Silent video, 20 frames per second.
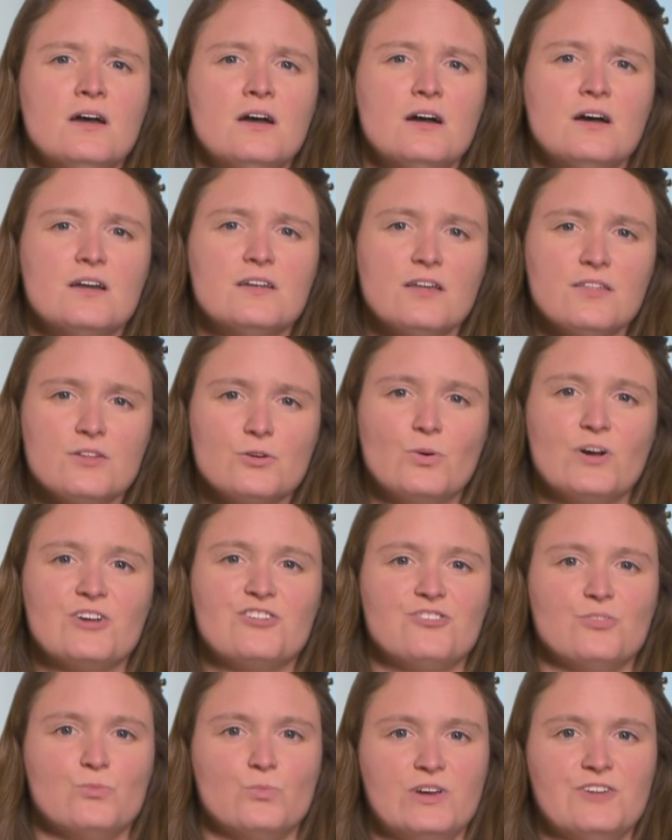Another
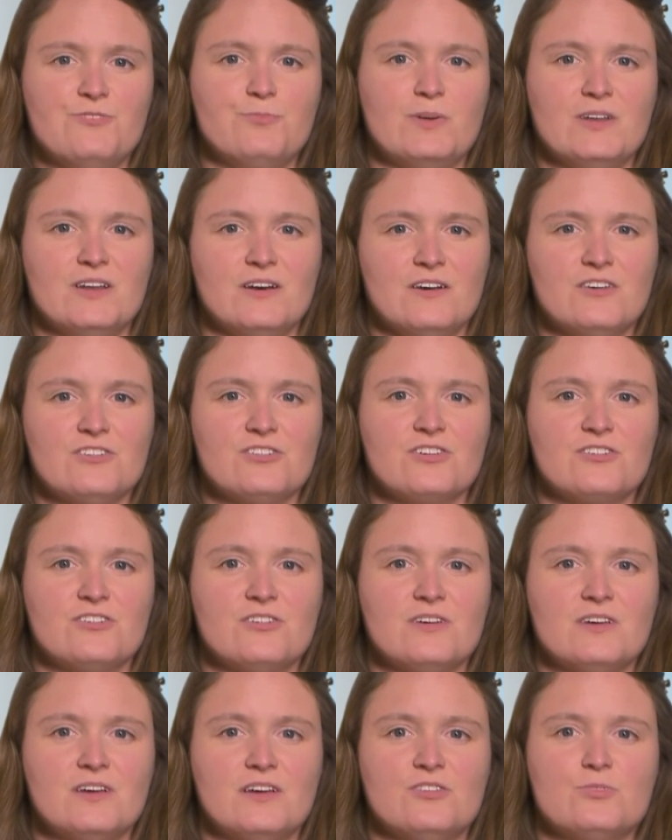question we've been asked
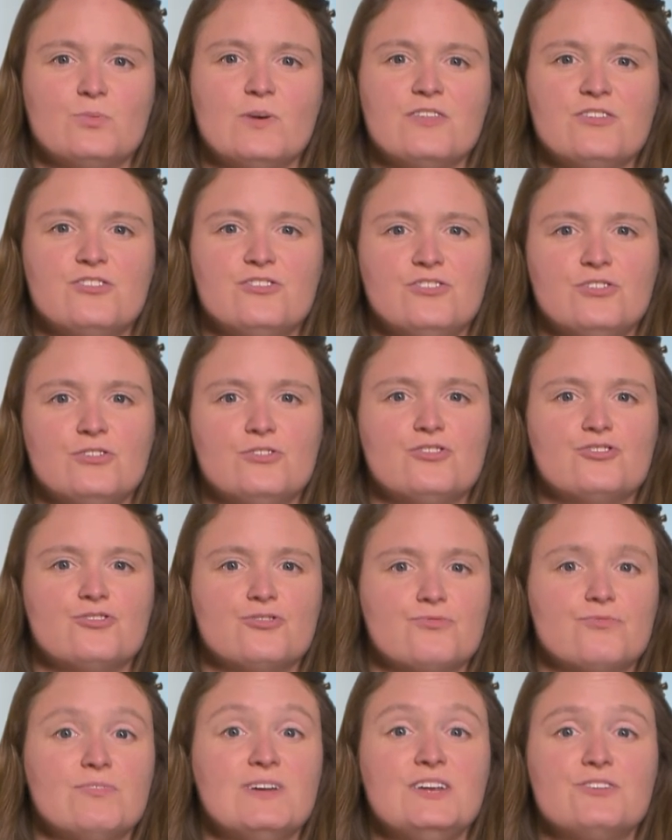is whether students should
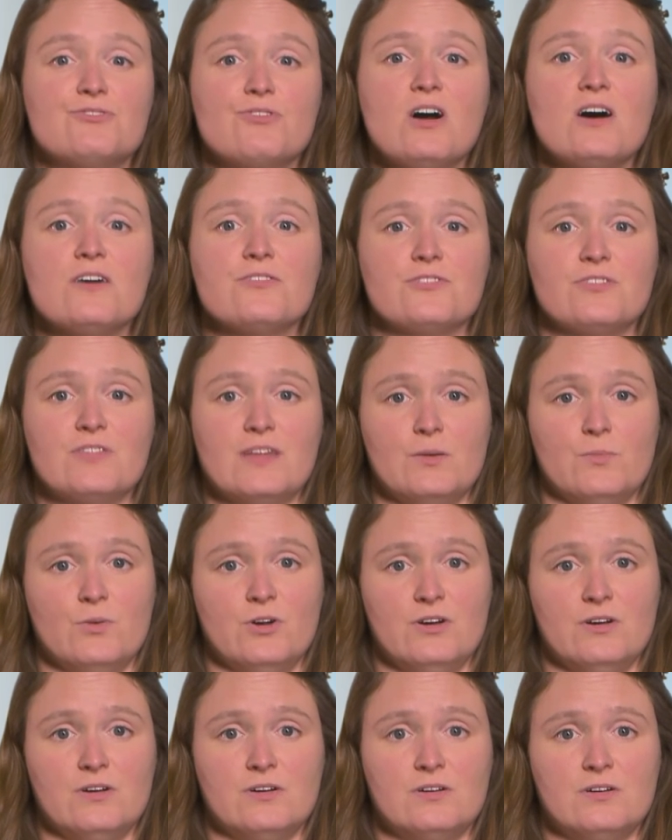redraft their
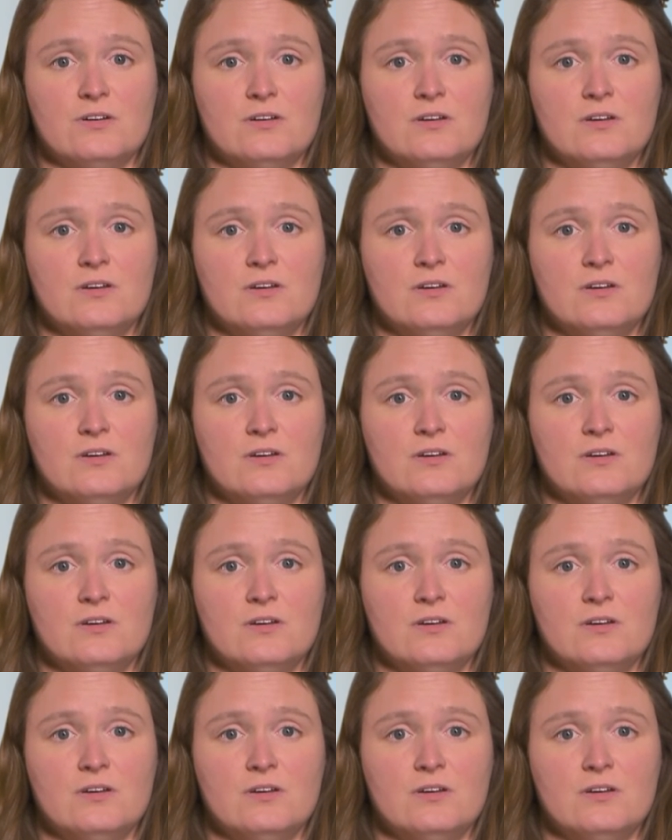work.